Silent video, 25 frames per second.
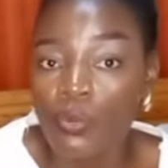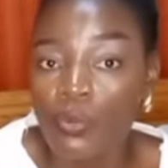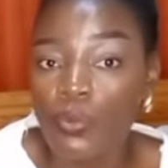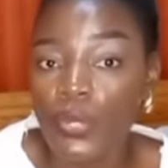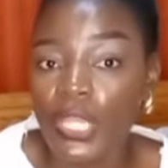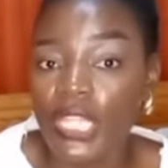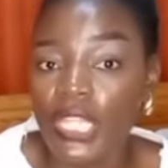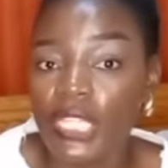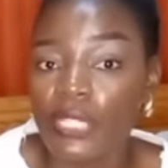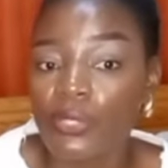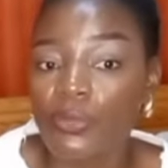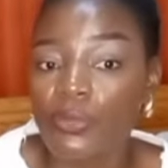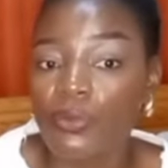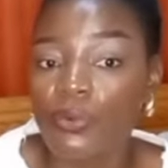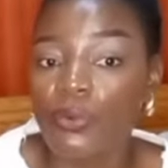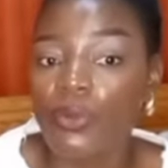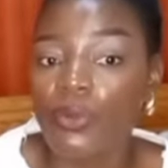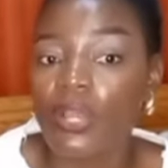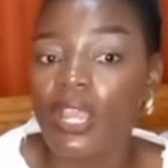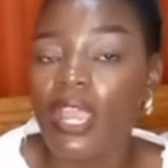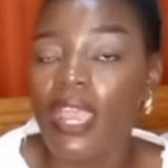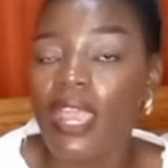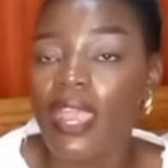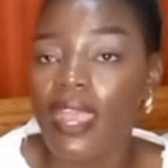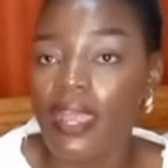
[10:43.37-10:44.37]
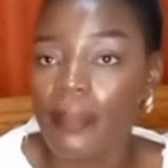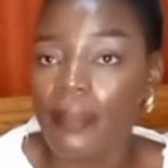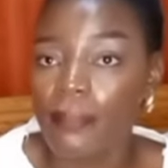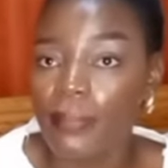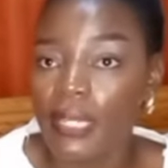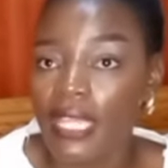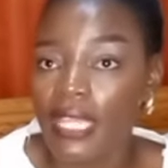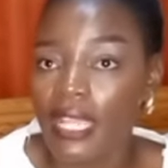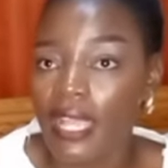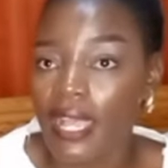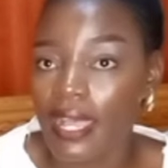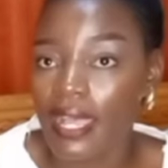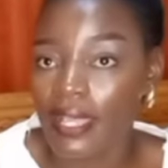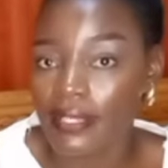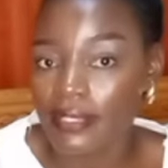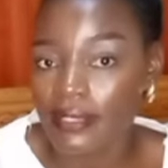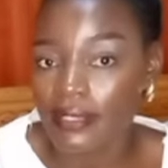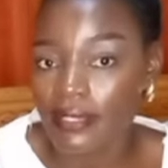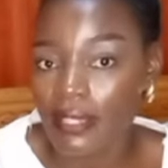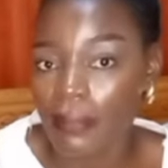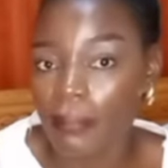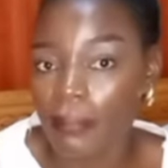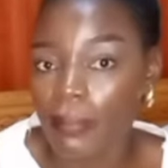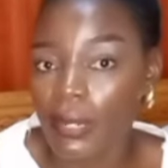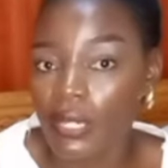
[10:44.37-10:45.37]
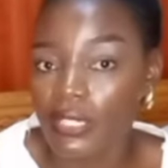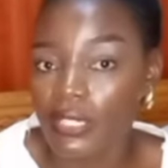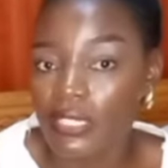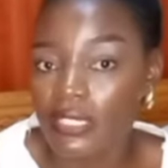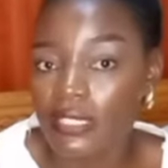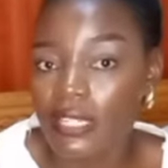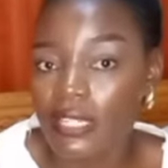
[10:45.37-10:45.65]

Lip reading: when you are being asked about,